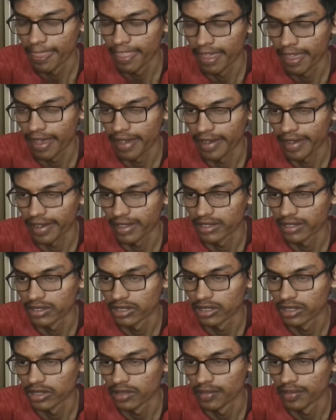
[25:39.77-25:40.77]
I guess
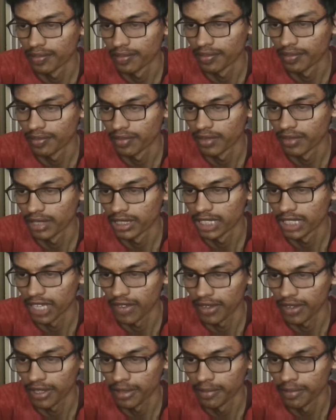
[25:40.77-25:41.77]

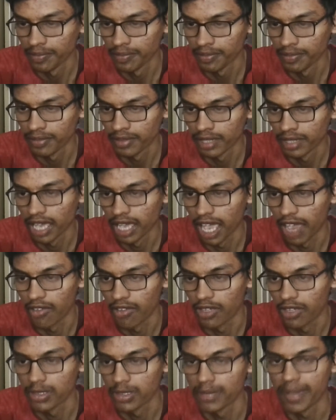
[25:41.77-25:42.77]
7. I
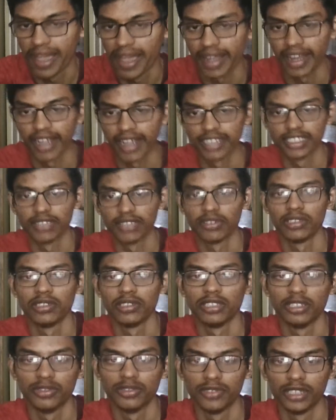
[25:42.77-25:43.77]
will be back at 7
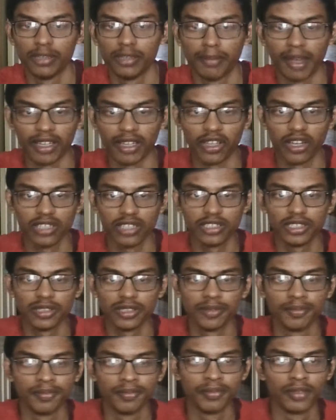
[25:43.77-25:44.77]
in with the
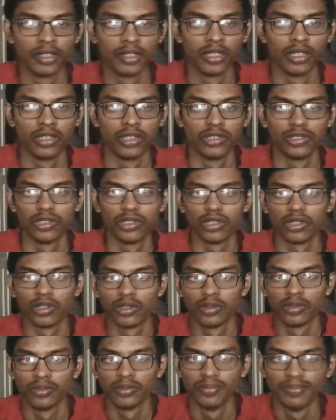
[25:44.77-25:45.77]
pathology.
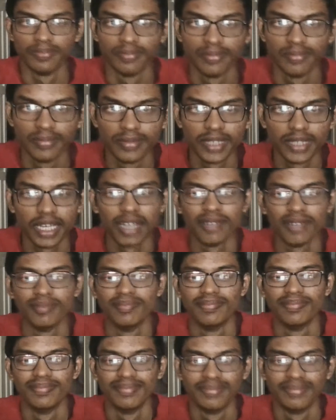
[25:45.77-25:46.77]
So yeah,
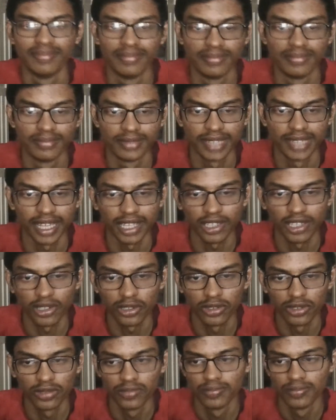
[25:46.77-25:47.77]
thank
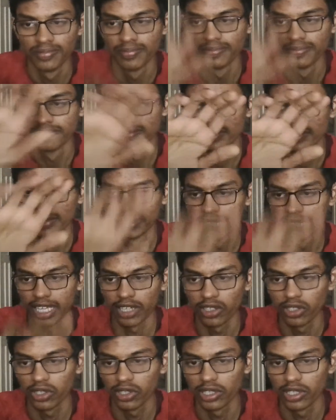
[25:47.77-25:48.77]
you,
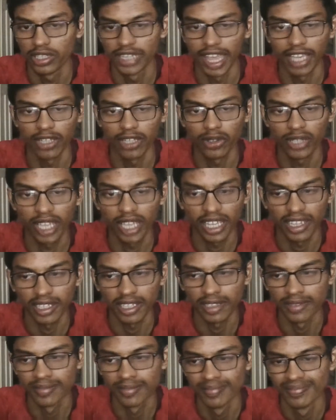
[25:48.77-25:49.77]
thank you,
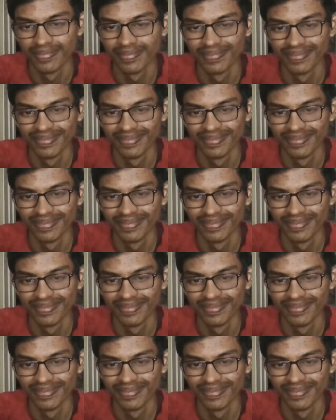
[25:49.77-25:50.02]
Ketan.